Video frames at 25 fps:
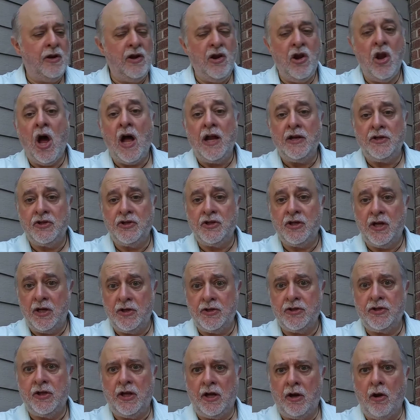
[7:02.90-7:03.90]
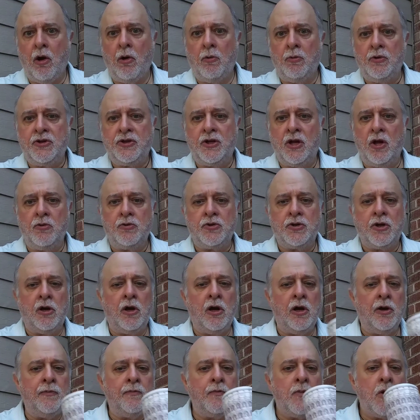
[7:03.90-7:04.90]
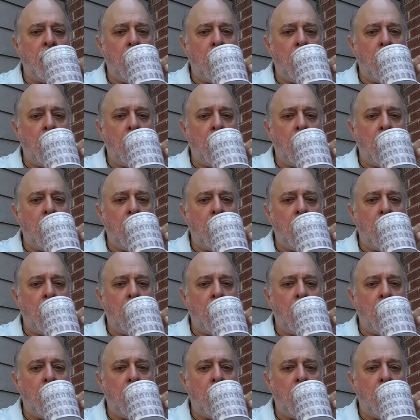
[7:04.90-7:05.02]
nonsense that always goes on.